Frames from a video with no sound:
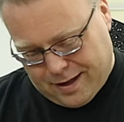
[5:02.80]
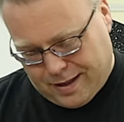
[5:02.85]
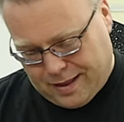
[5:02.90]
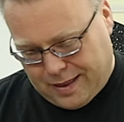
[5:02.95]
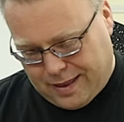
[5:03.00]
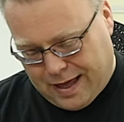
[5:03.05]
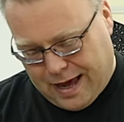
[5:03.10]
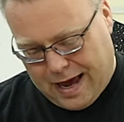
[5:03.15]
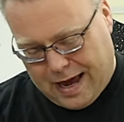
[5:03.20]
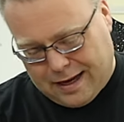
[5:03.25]

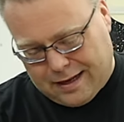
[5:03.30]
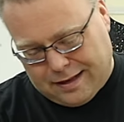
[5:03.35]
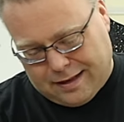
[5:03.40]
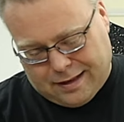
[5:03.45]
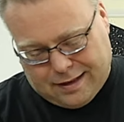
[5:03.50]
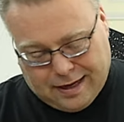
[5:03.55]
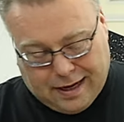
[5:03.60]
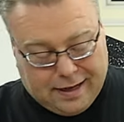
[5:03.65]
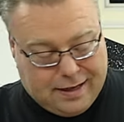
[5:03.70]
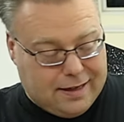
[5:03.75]
That
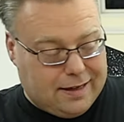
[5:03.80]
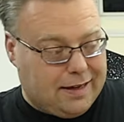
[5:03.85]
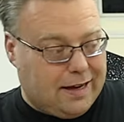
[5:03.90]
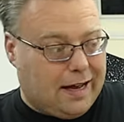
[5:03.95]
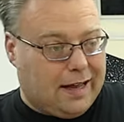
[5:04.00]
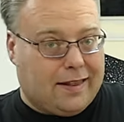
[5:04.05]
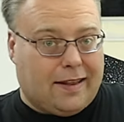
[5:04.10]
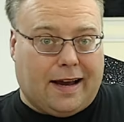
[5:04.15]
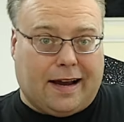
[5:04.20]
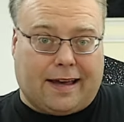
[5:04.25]
that did
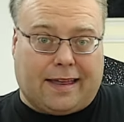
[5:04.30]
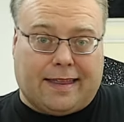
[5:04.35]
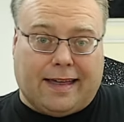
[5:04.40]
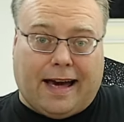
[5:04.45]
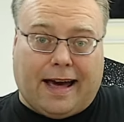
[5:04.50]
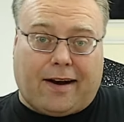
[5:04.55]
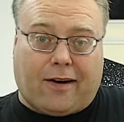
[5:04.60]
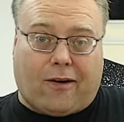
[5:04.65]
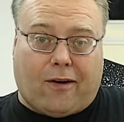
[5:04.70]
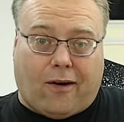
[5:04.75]
not like
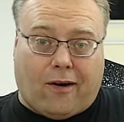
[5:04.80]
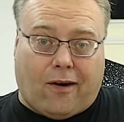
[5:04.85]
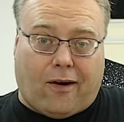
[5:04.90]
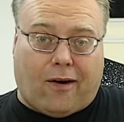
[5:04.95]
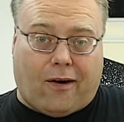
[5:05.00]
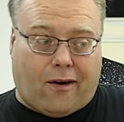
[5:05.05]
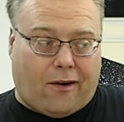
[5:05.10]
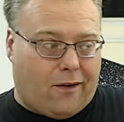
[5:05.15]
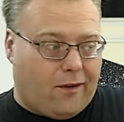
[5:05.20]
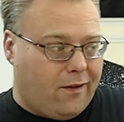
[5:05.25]
that at
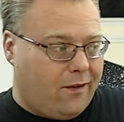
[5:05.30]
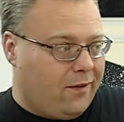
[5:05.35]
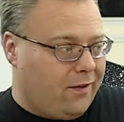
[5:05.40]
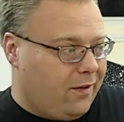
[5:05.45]
all.